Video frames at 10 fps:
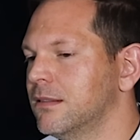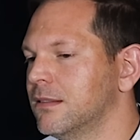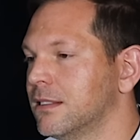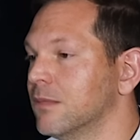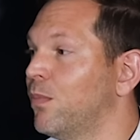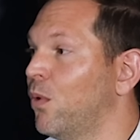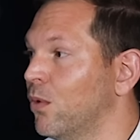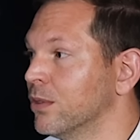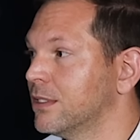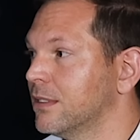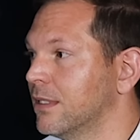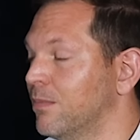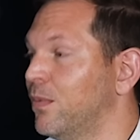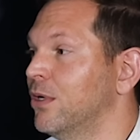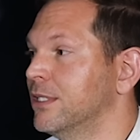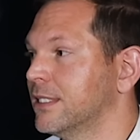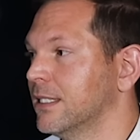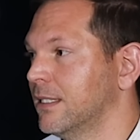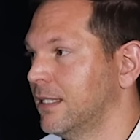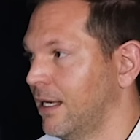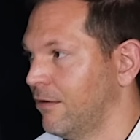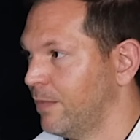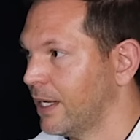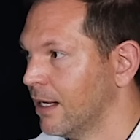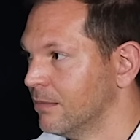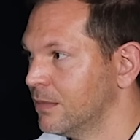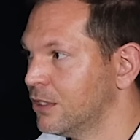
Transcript: support the person that I've become.